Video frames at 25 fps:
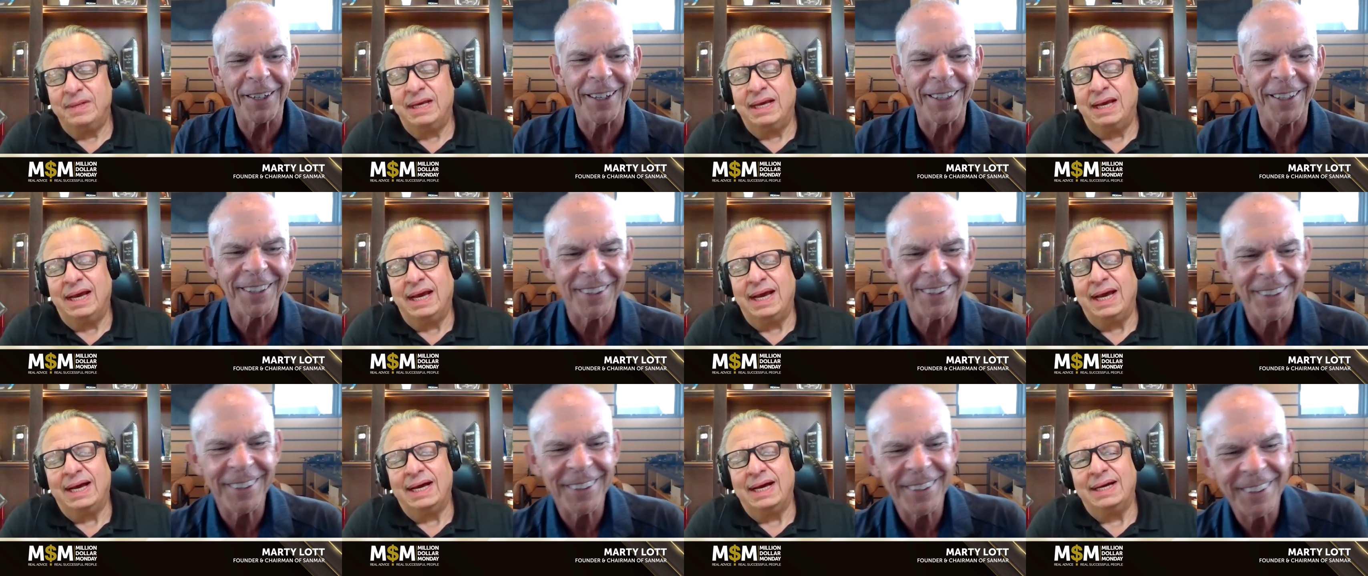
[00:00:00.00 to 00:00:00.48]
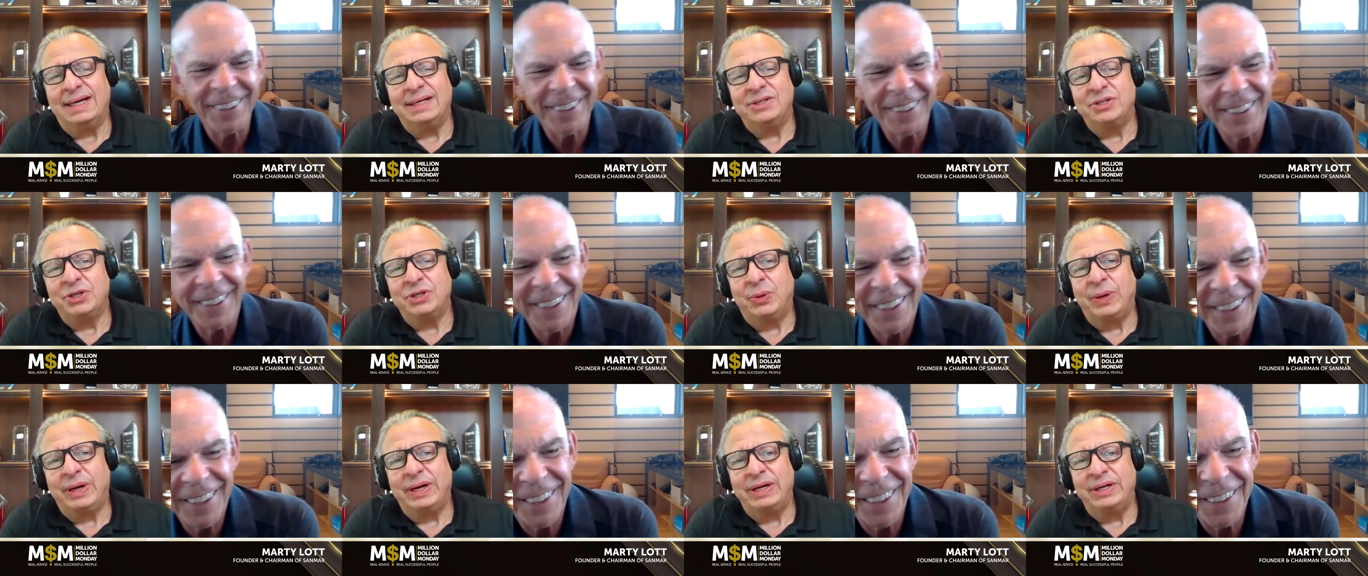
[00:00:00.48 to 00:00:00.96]
Speaker 1: yeah,
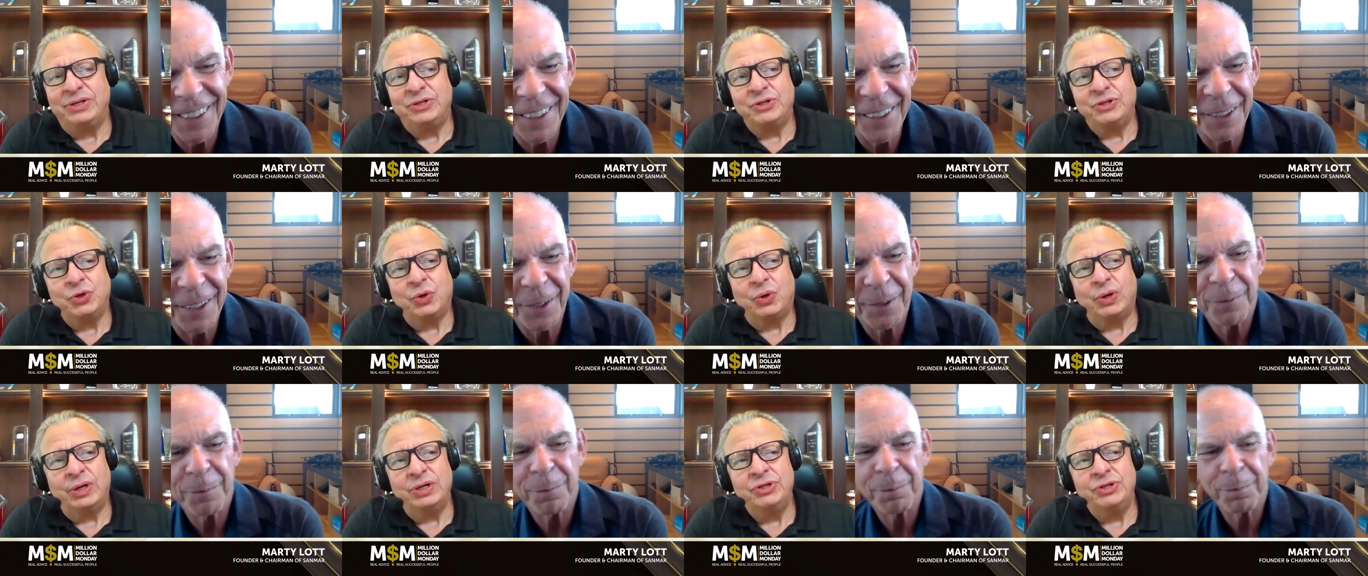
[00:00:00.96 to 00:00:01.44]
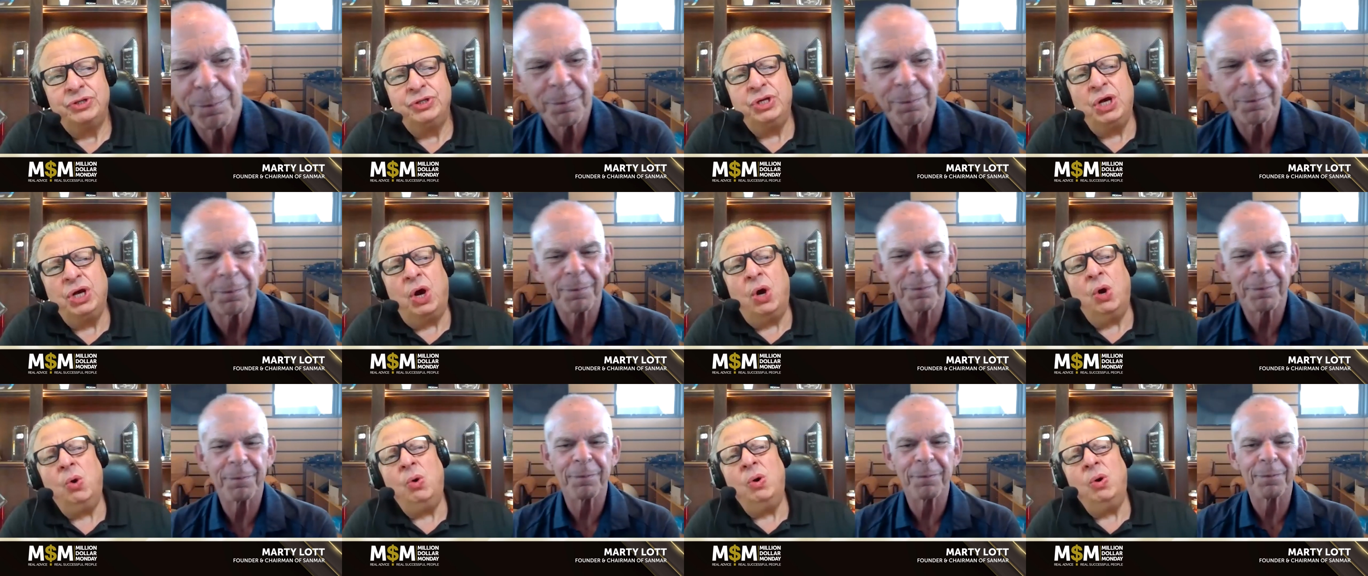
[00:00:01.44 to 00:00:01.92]
it's a great story.
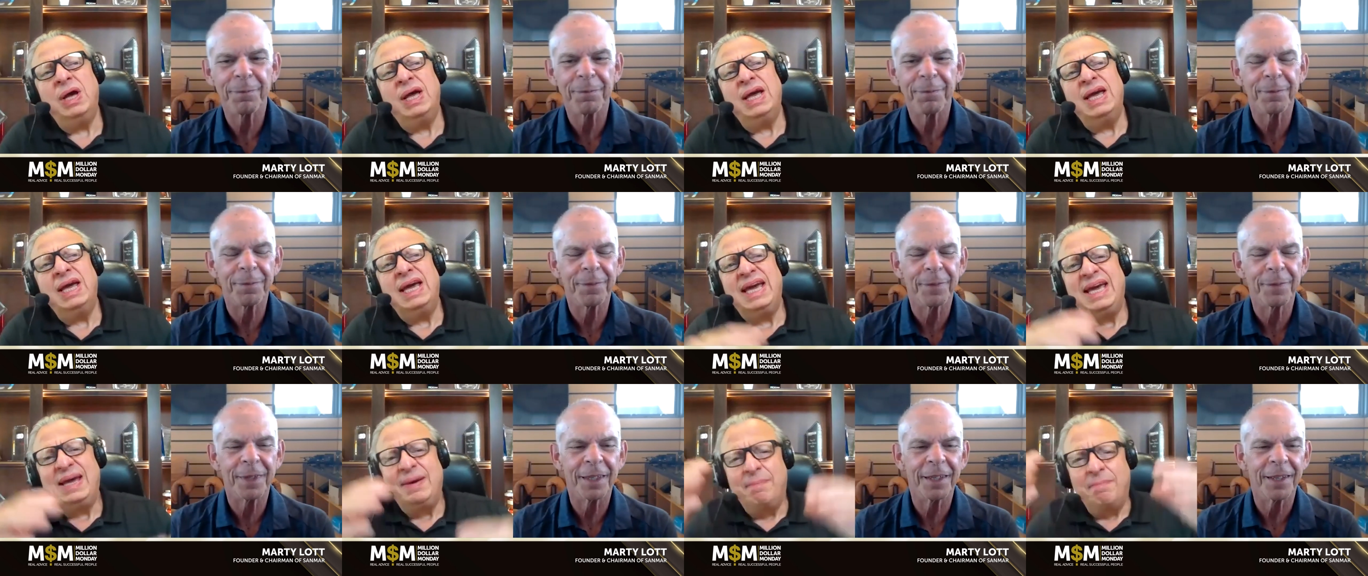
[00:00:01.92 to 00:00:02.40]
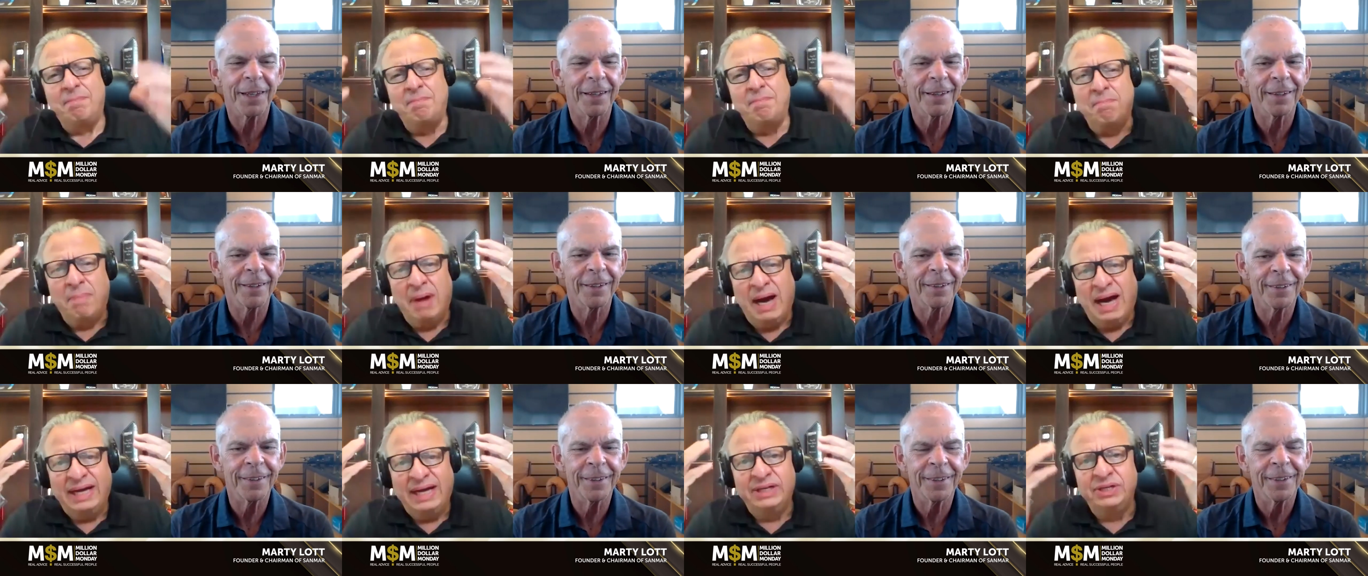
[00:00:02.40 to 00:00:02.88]
So,
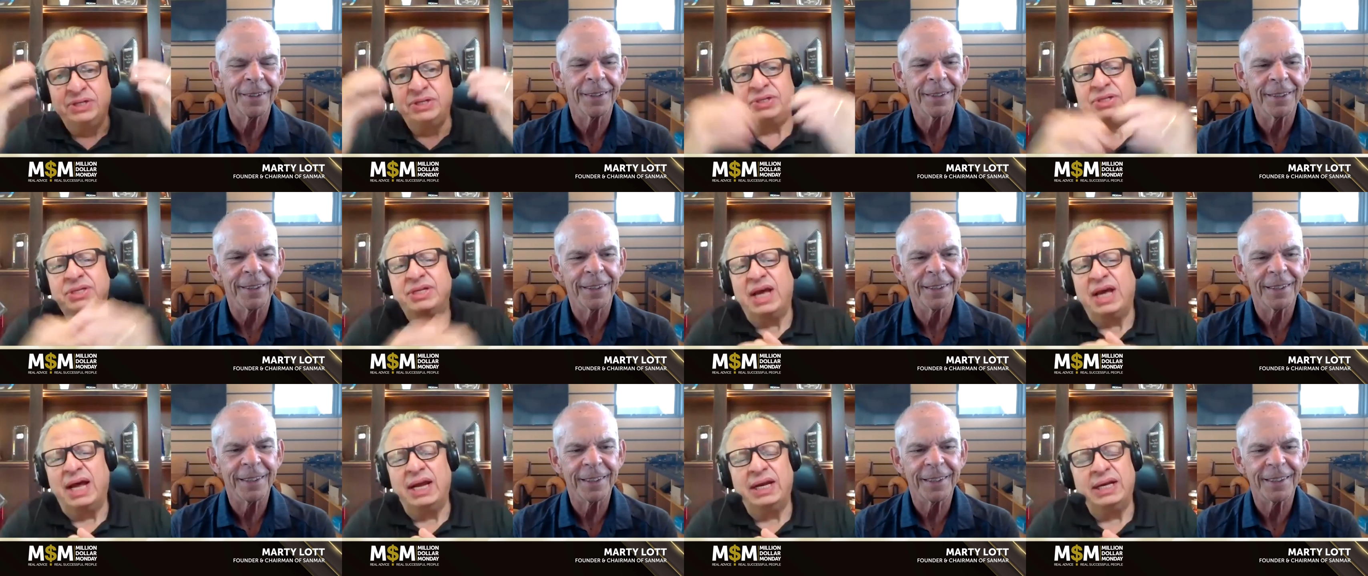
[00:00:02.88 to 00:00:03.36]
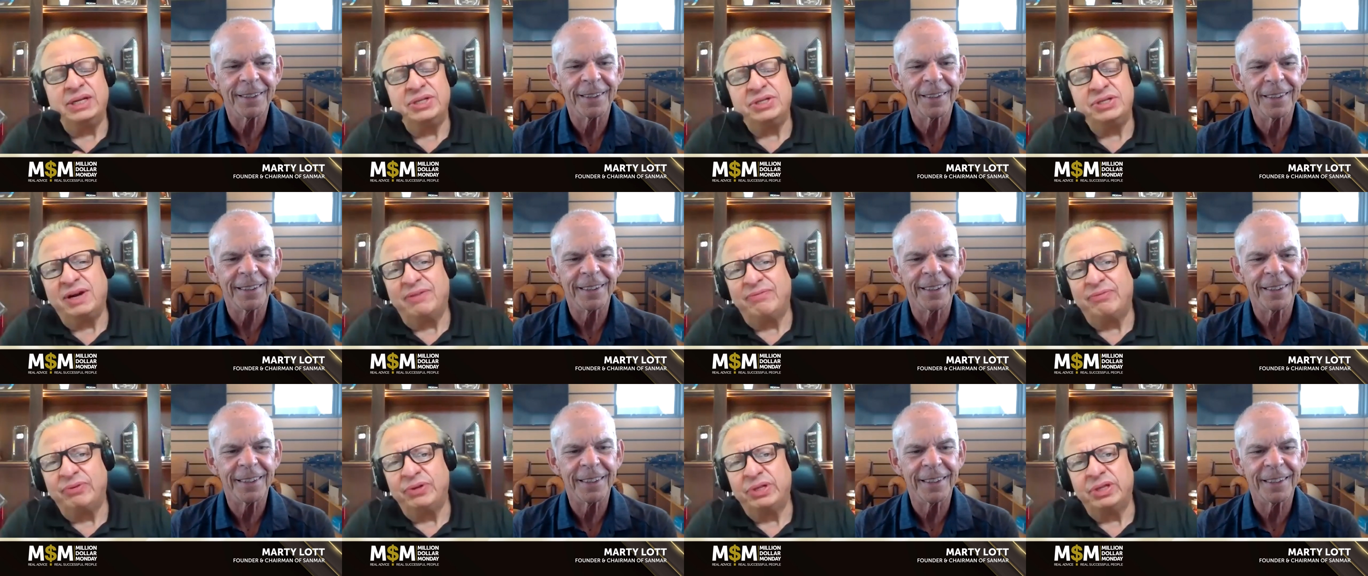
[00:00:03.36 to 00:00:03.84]
mindset
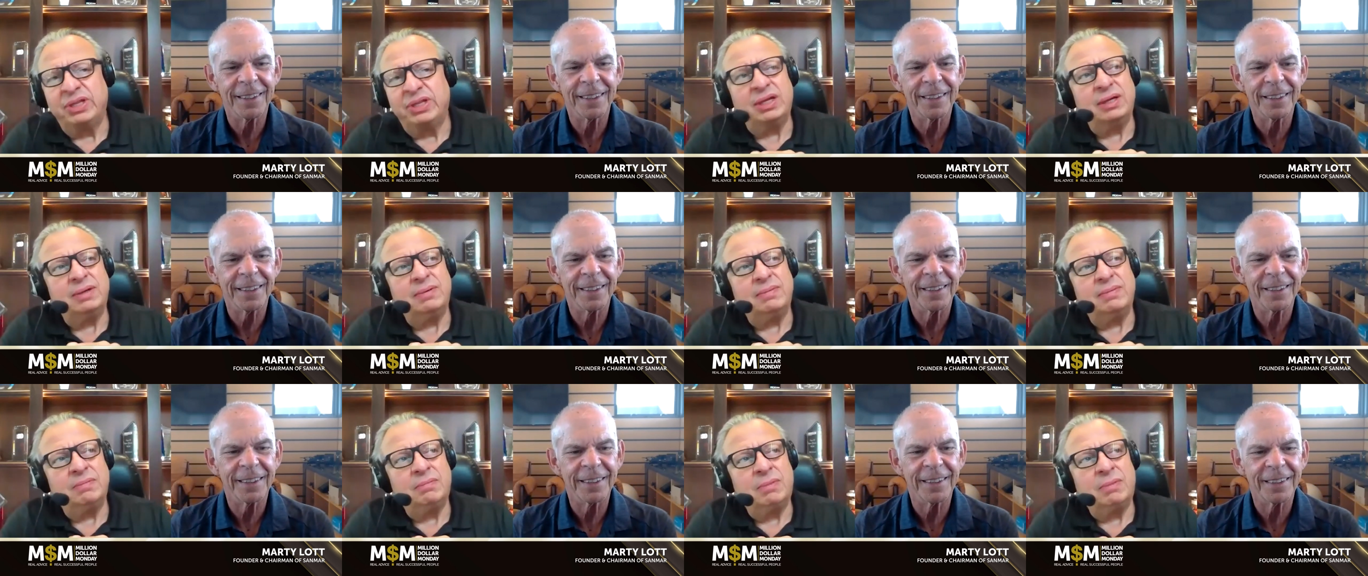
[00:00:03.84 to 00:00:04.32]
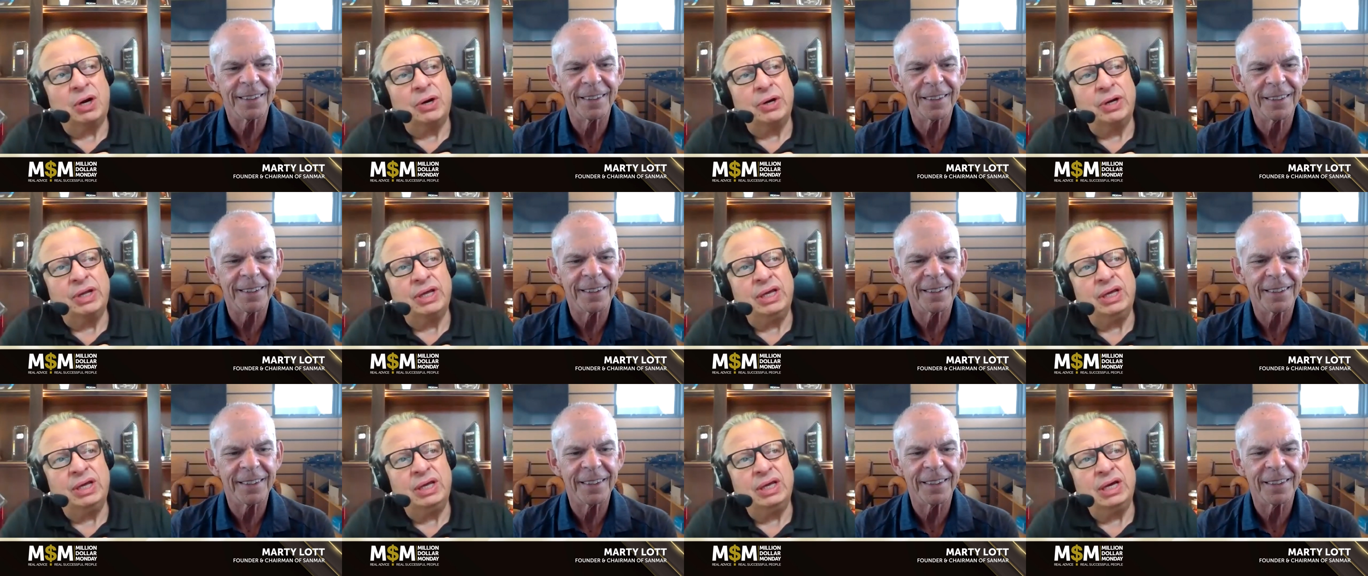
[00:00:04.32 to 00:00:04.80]
is everything,
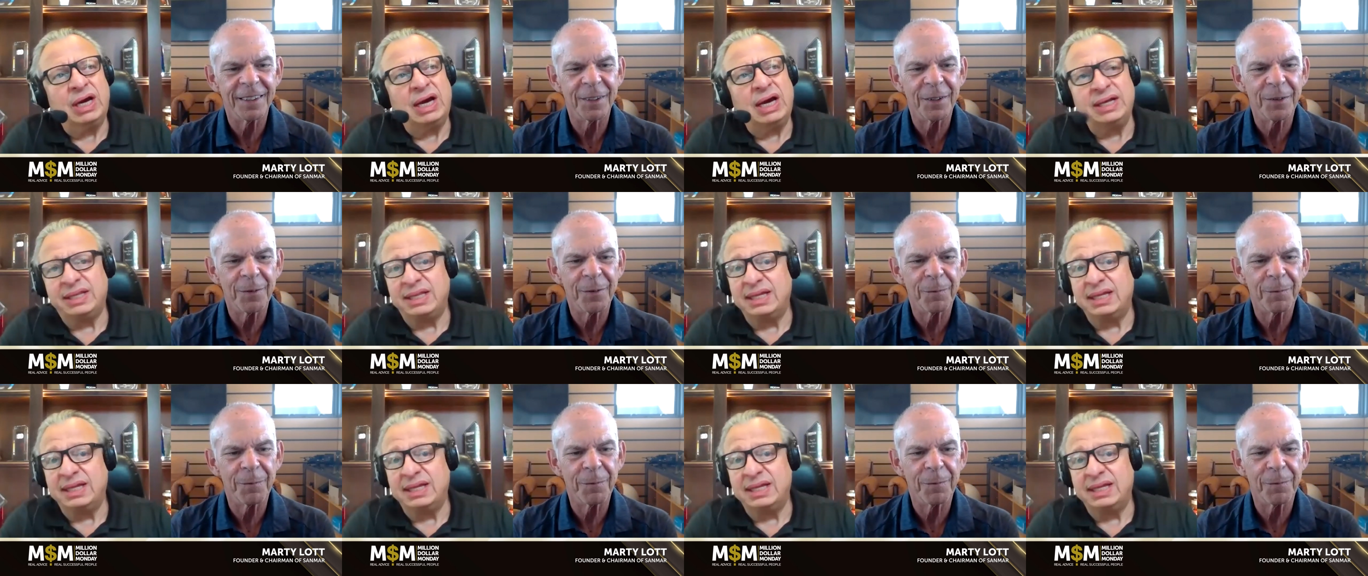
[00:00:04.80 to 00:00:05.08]
Marty. I